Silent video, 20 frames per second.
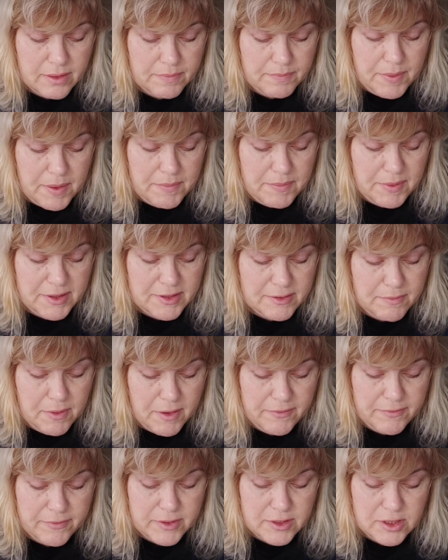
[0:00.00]

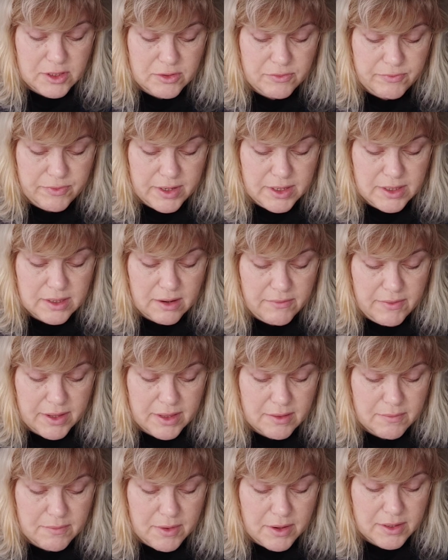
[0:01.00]

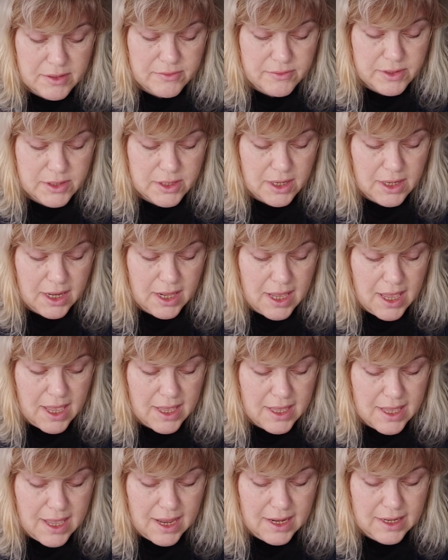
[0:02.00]
the mind, returning it
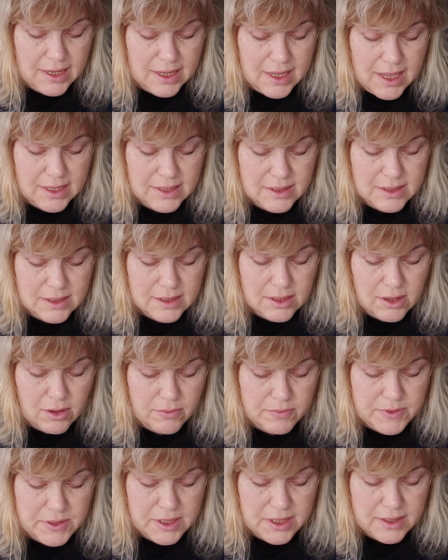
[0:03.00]
again and again to the
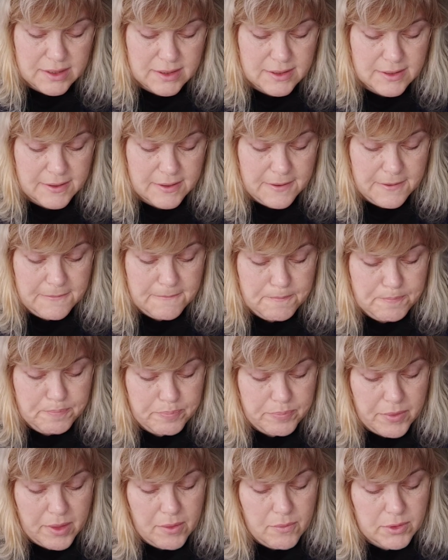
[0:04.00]
object.
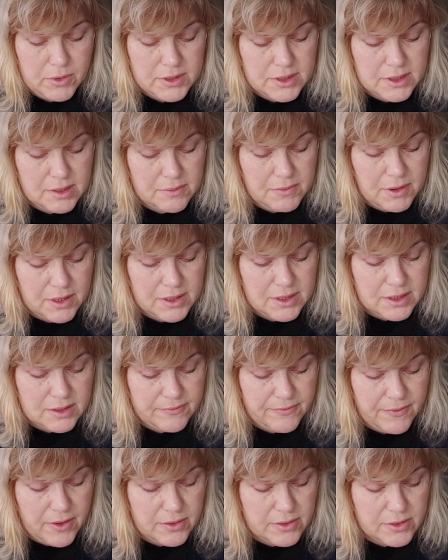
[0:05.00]
Once the mind is
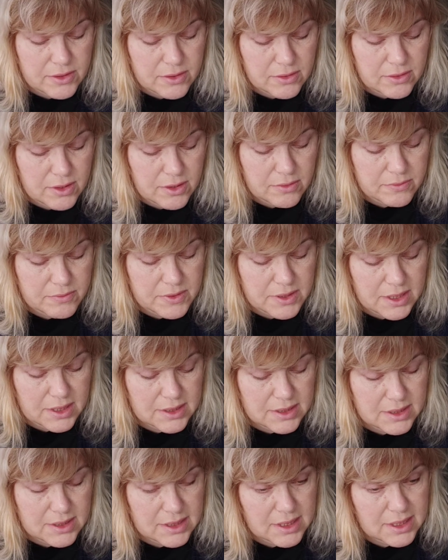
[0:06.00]
focused on the
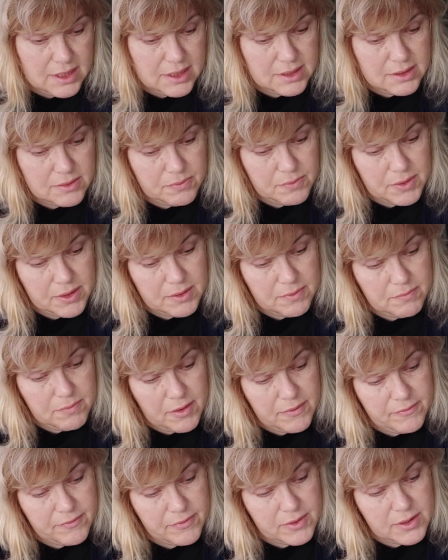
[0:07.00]
object, it is with
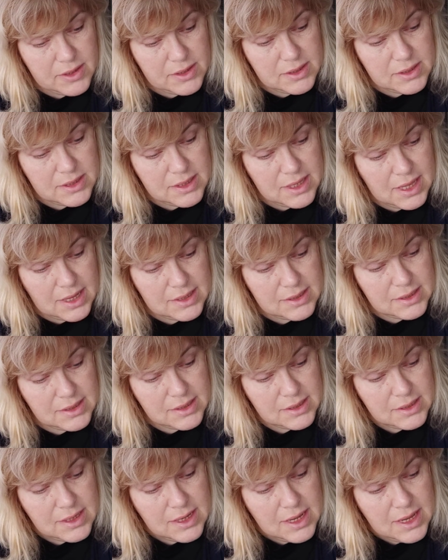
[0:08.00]
mindfulness that
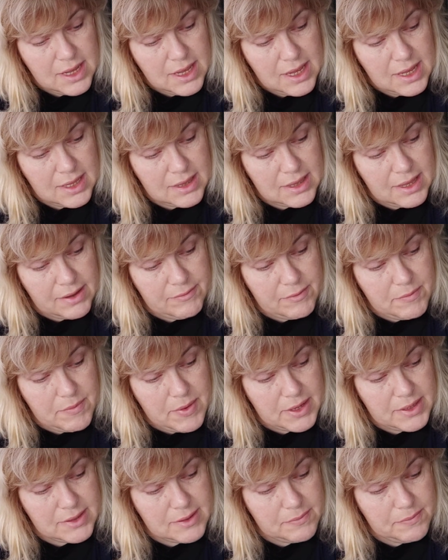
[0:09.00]
it then
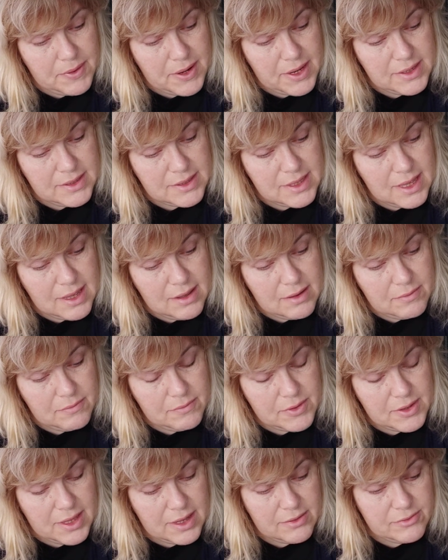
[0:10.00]
remains in place there
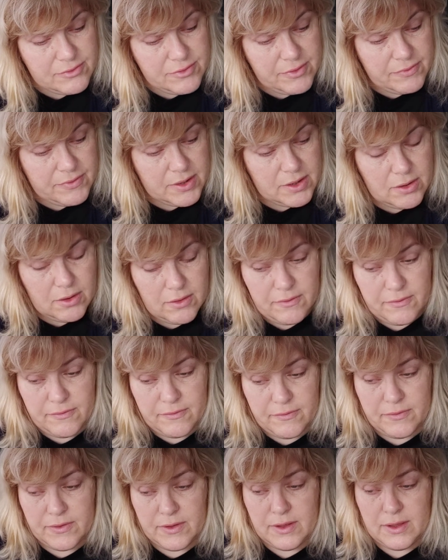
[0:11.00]
without drifting
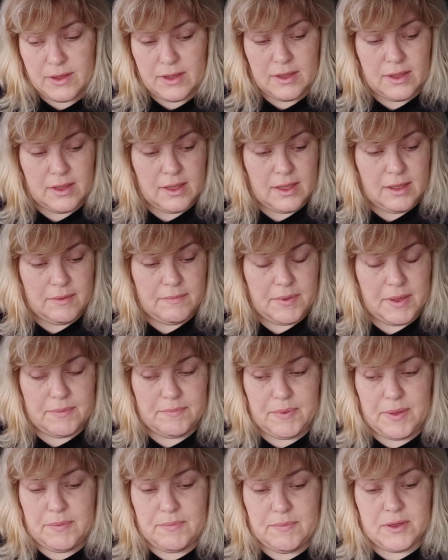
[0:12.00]
off. But
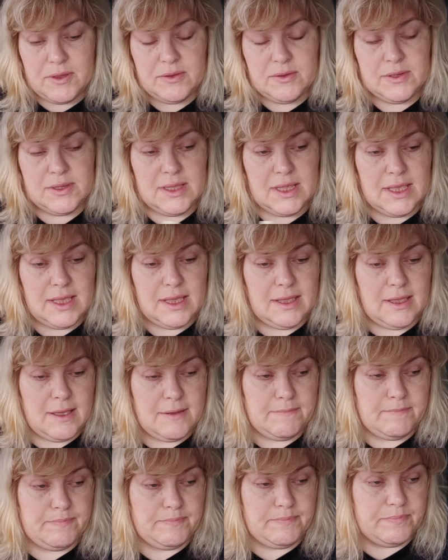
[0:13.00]
people use
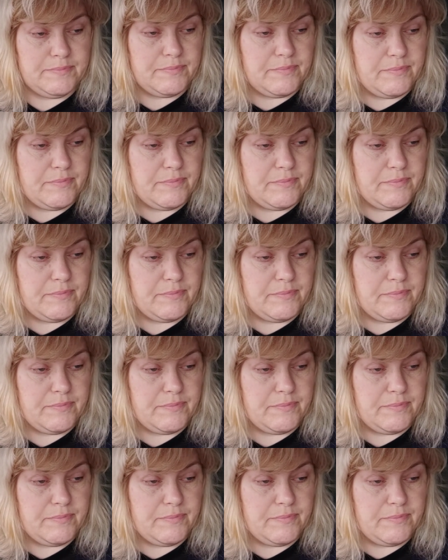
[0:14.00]
the